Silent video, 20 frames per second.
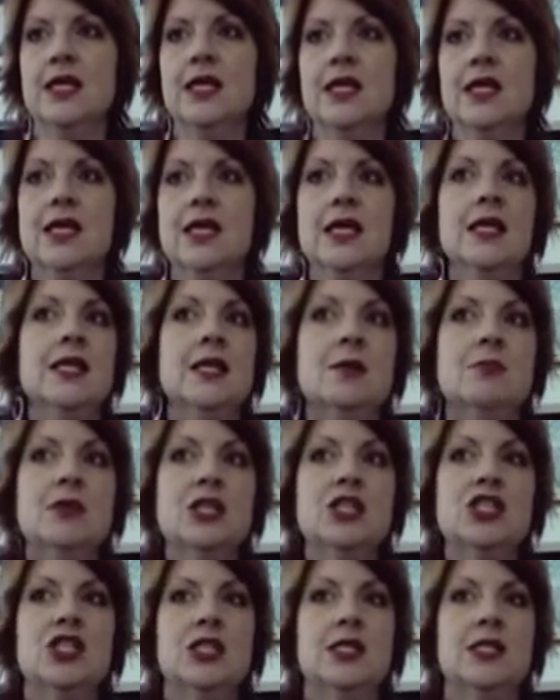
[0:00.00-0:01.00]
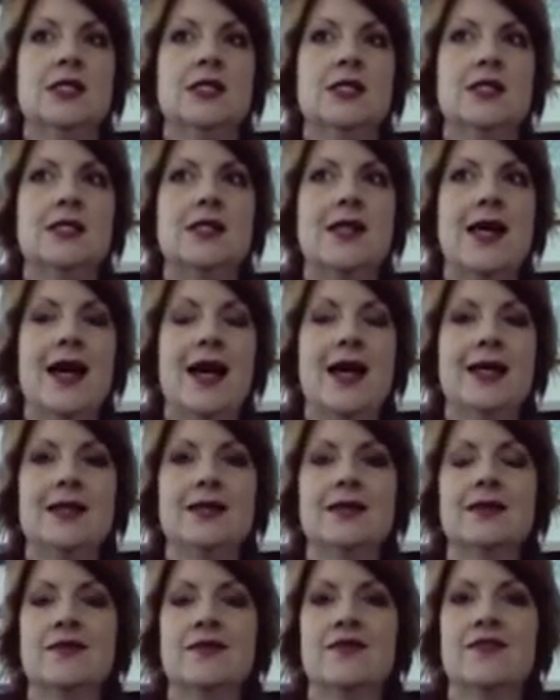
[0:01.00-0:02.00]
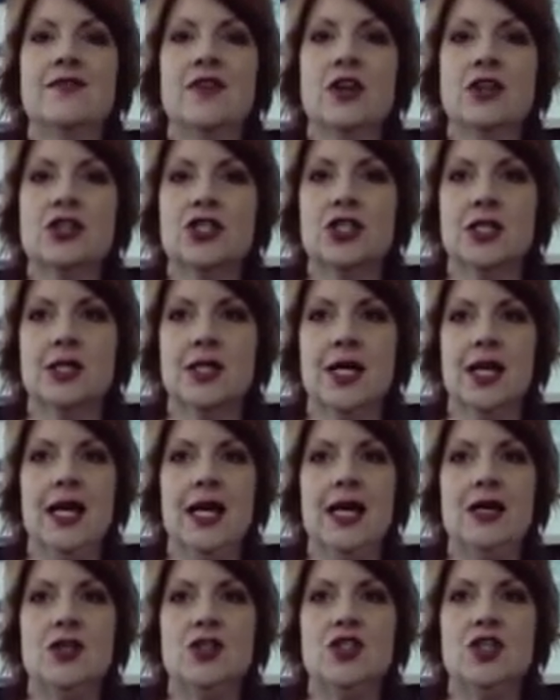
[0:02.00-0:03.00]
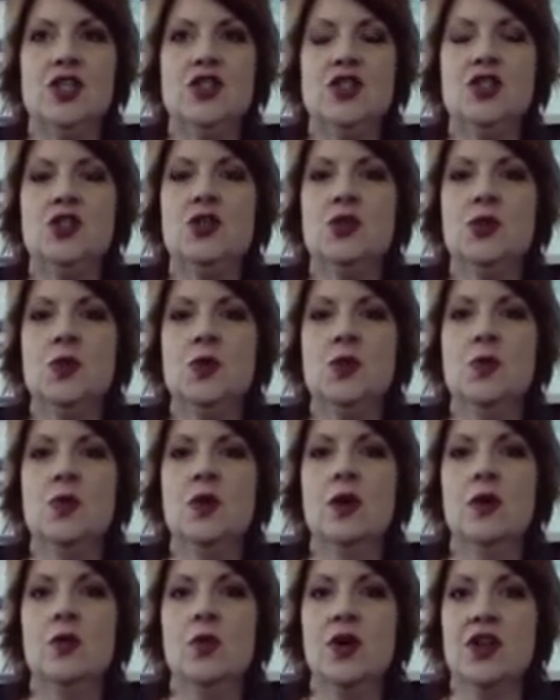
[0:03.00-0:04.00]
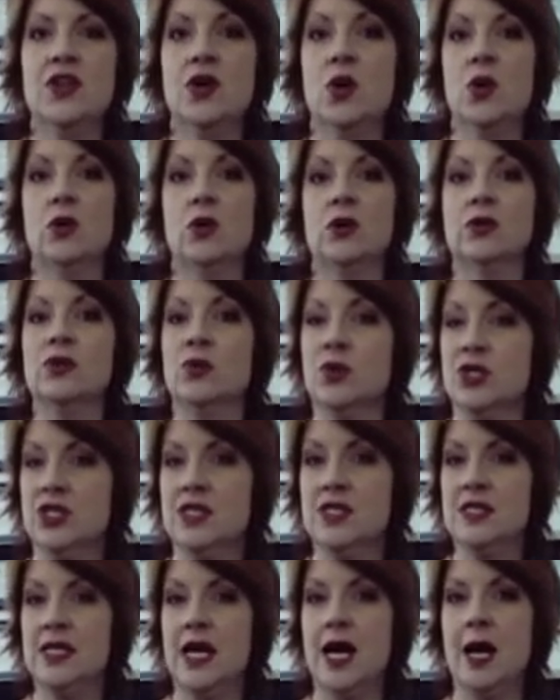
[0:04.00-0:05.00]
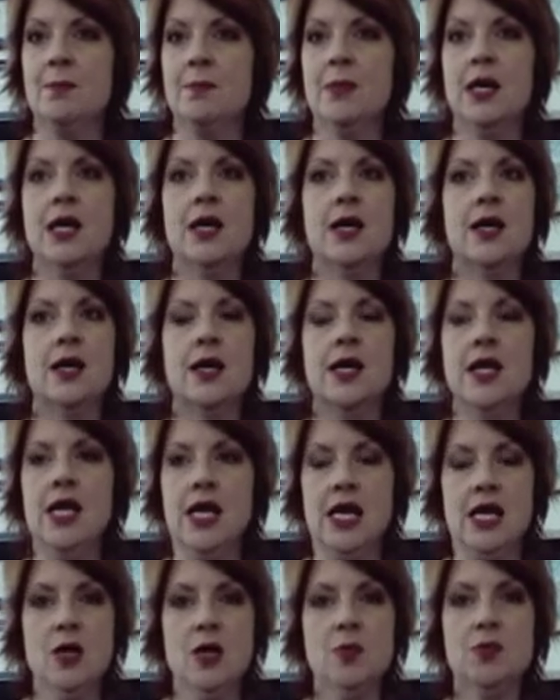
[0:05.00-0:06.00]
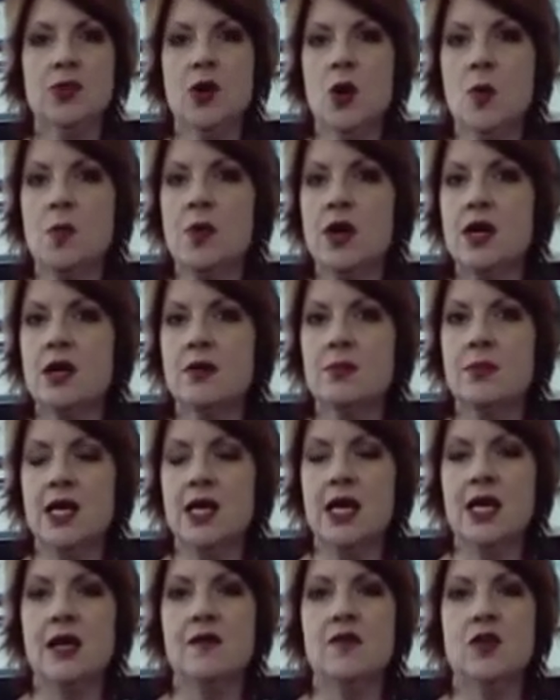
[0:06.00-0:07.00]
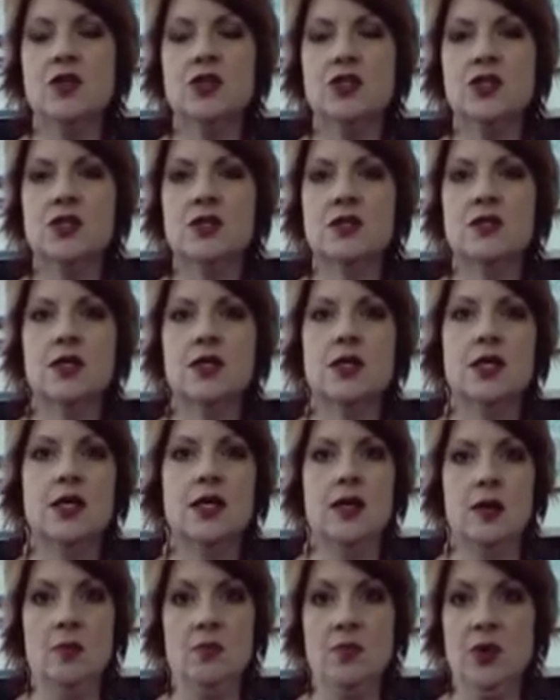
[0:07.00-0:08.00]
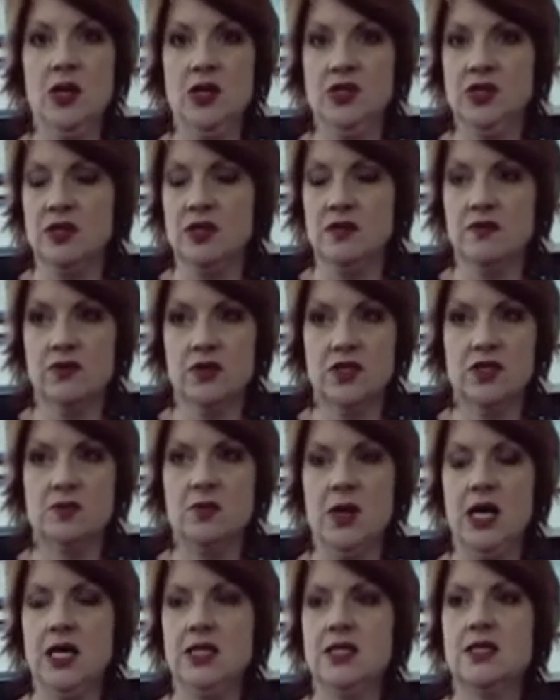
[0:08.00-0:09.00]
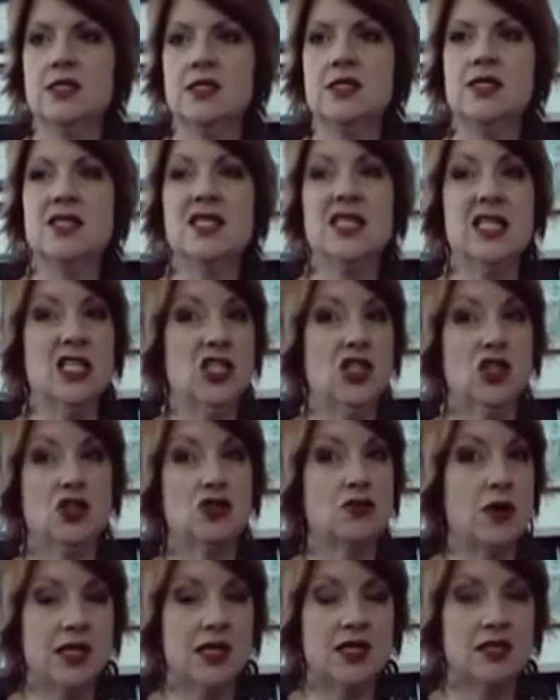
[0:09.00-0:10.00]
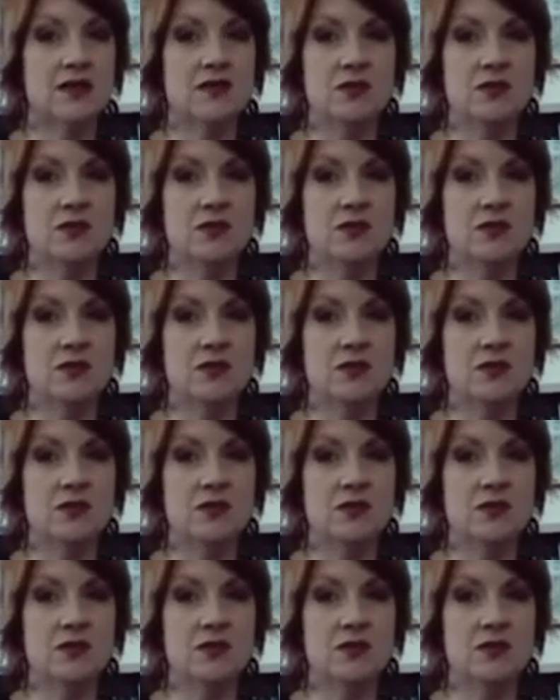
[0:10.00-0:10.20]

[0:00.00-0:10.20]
Inhibition is that function that allows us to withhold or stop inappropriate behaviors, impulsive responses, destructive